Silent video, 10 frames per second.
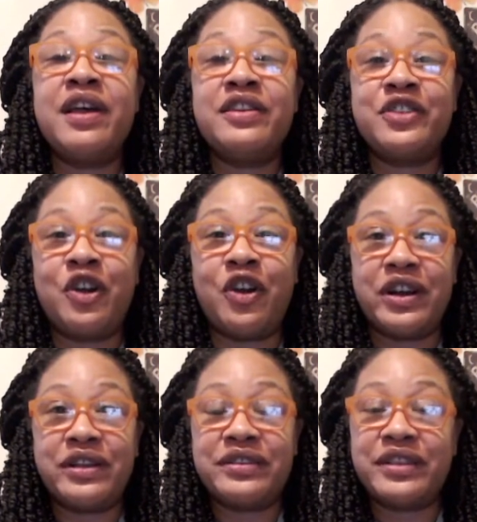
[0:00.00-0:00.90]

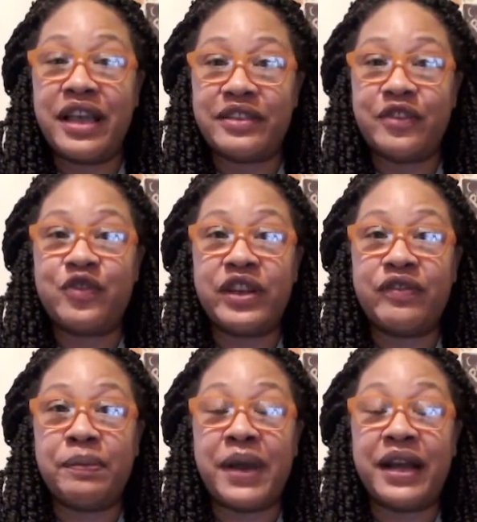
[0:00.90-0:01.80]
Taurus, as a friendly
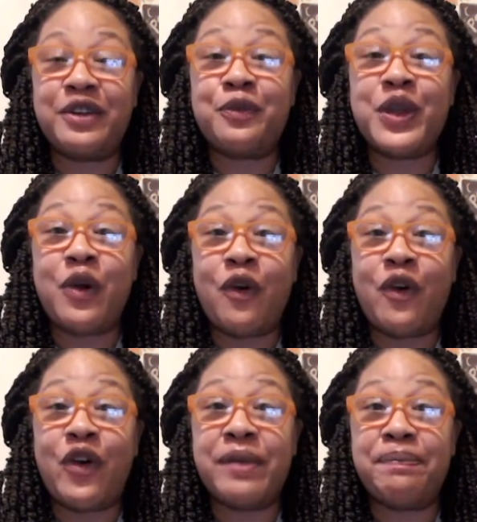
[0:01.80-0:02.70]
reminder, we
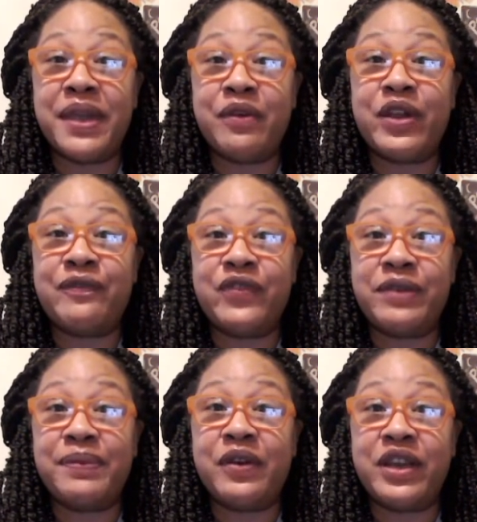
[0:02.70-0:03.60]
all have male and
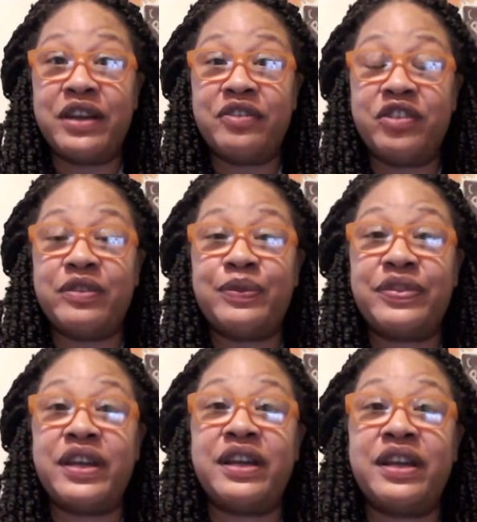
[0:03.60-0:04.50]
female energies
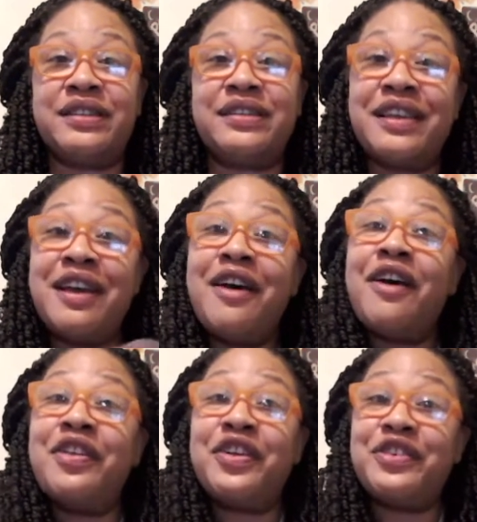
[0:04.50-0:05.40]
within us.
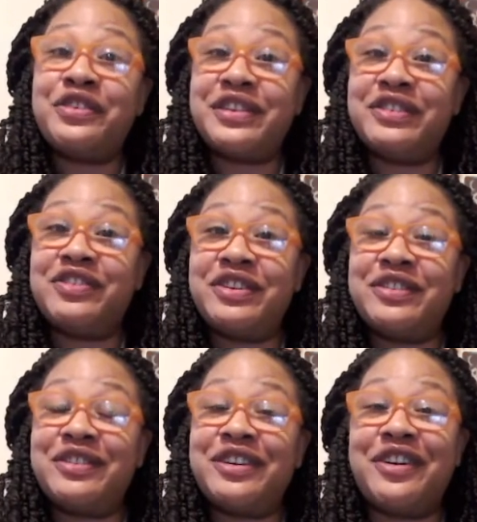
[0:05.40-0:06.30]
Although you see genders
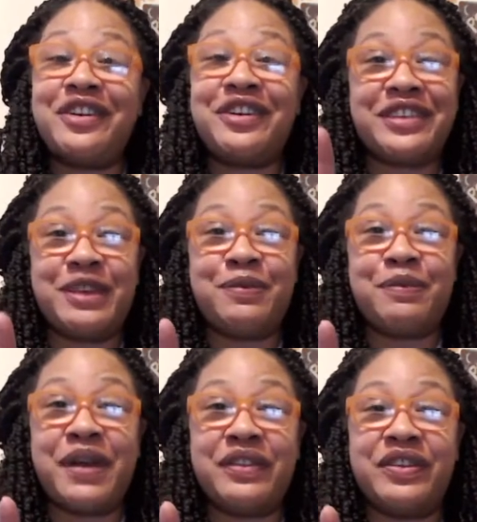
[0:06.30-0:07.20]
in the cards, keep in
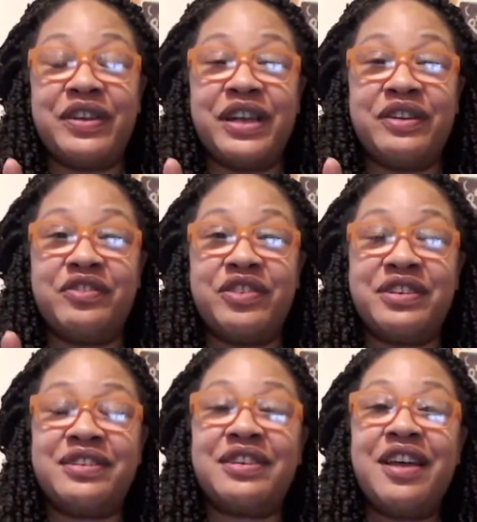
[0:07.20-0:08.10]
mind their
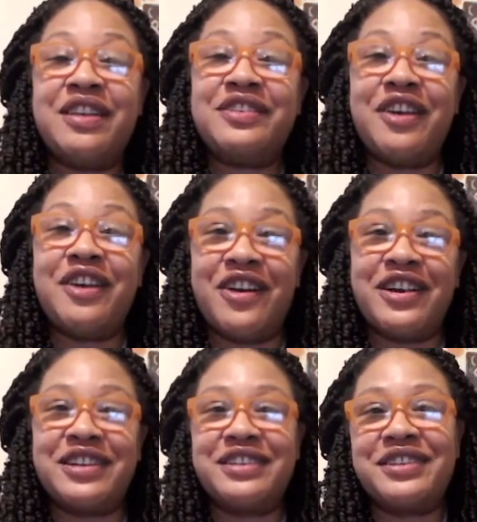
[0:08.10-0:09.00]
energies.
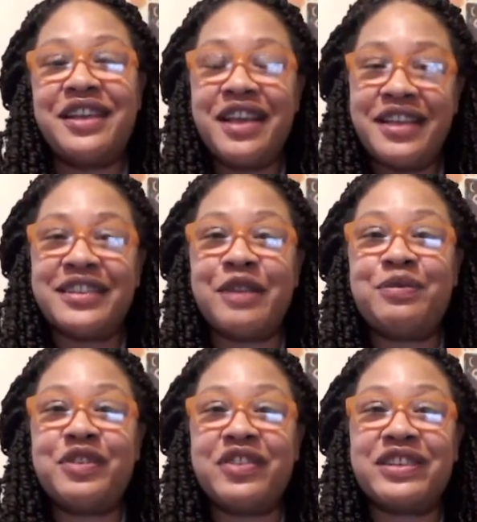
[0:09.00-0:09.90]
Taurus, as I'm
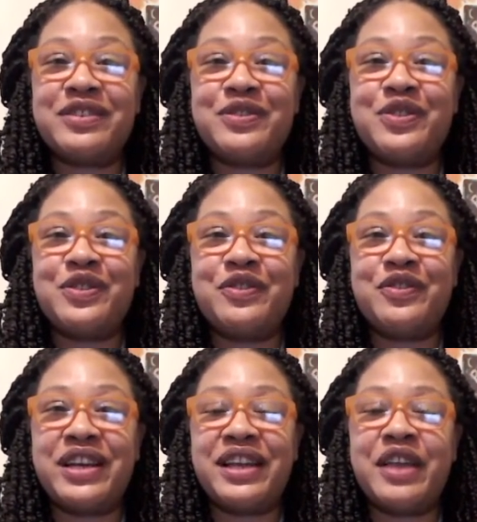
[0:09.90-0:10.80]
progressing through the
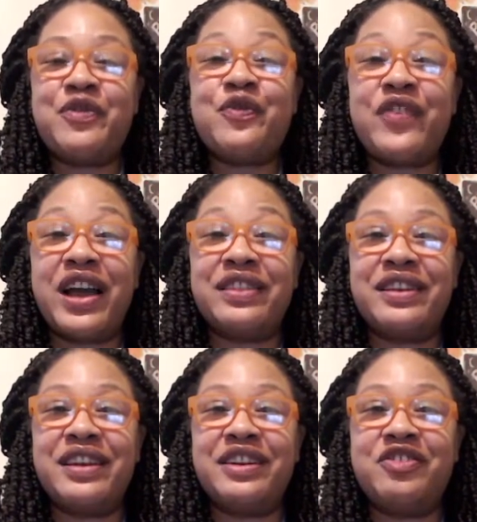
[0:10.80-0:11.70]
reading, if you find
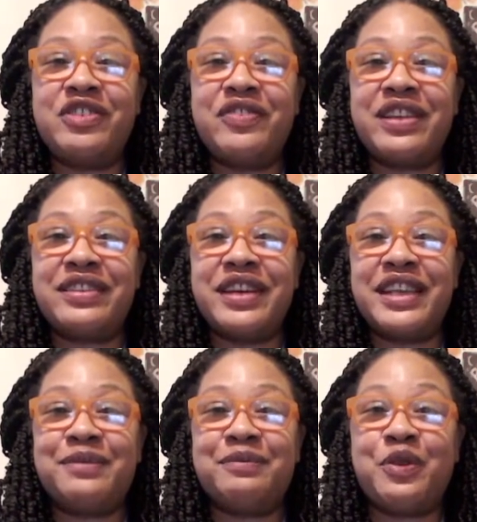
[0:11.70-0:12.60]
the energy
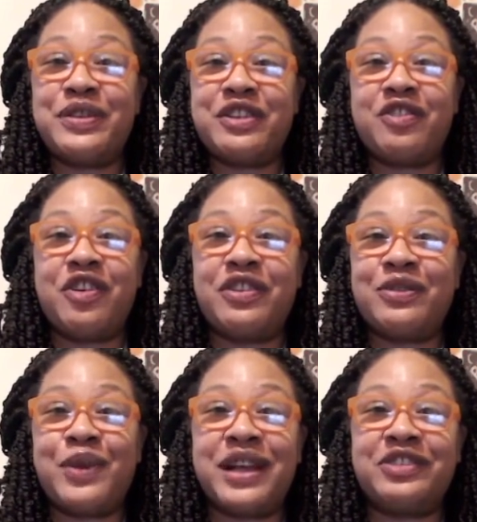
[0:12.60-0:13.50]
resonates more with the cards
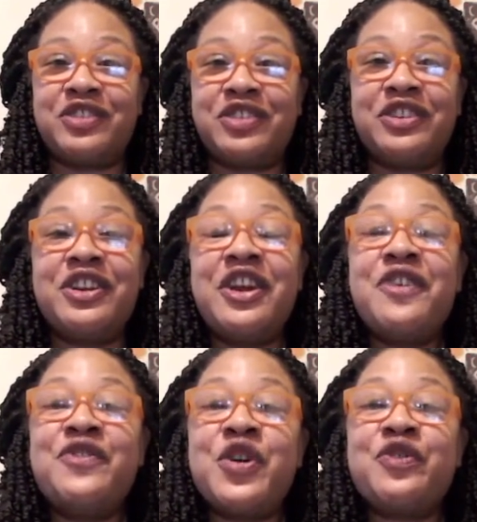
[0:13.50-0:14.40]
watcher,
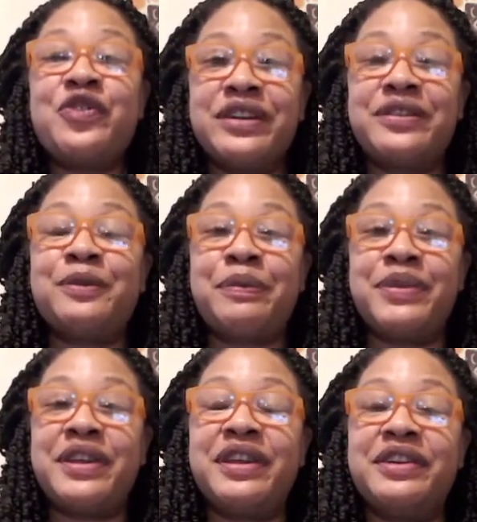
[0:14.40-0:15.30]
feel free to swap
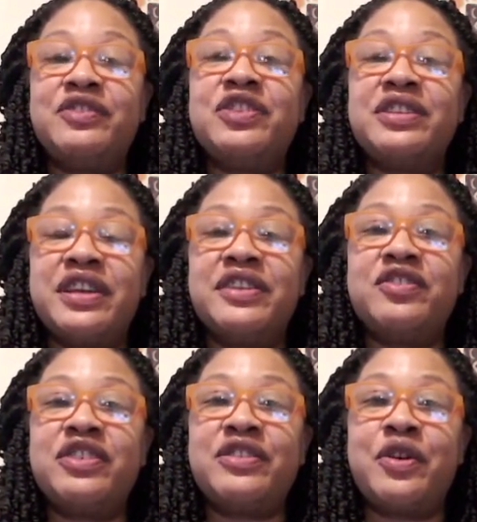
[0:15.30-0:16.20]
the energies.
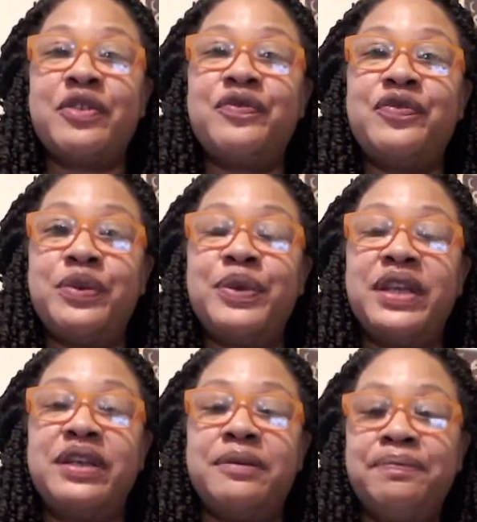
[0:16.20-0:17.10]
Energies are fluid.
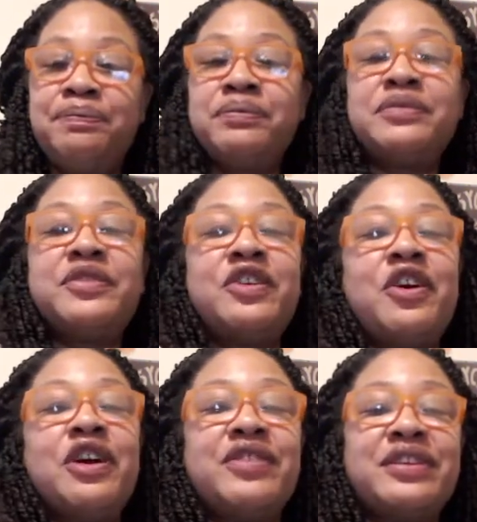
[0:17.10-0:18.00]

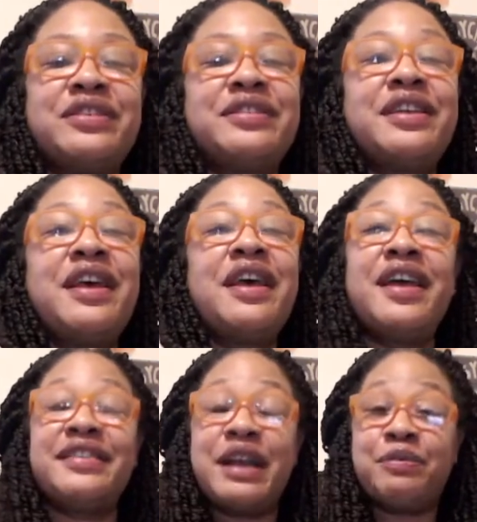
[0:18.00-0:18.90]
Taurus,
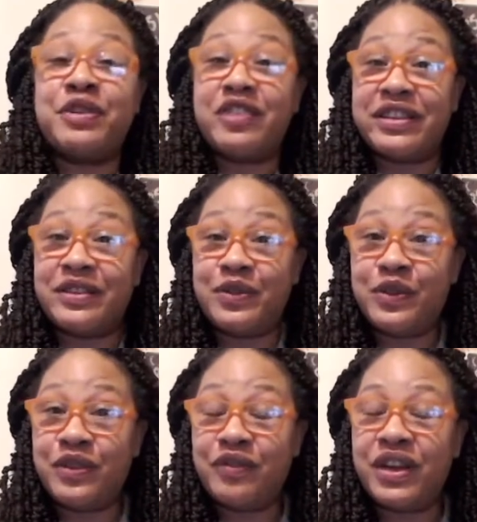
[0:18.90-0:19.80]
as I'm progressing through
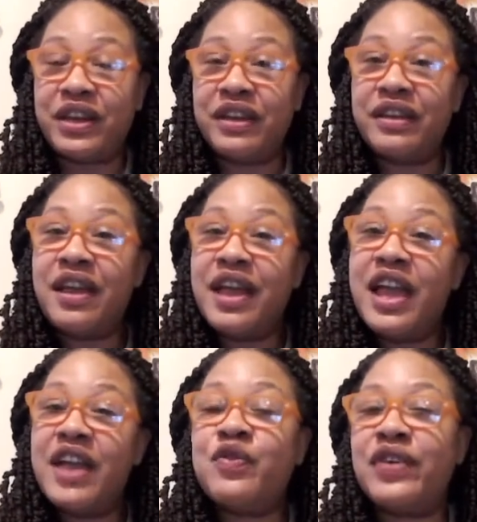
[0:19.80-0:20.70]
the reading,
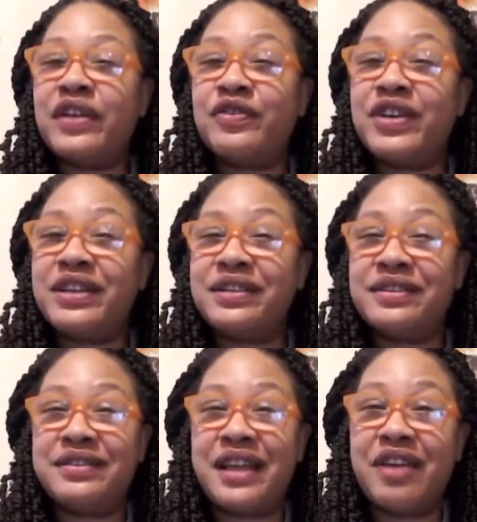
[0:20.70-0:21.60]
if you find the reading
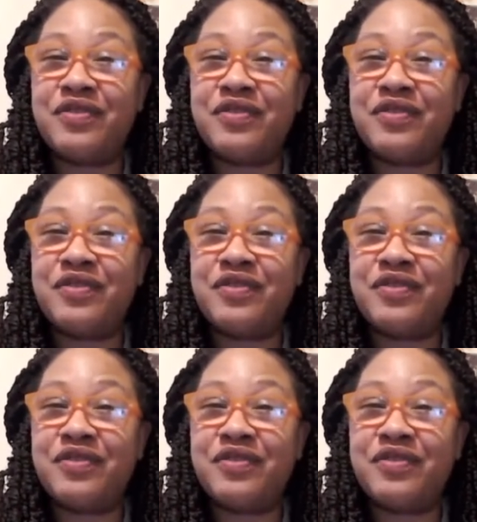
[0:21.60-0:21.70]
does not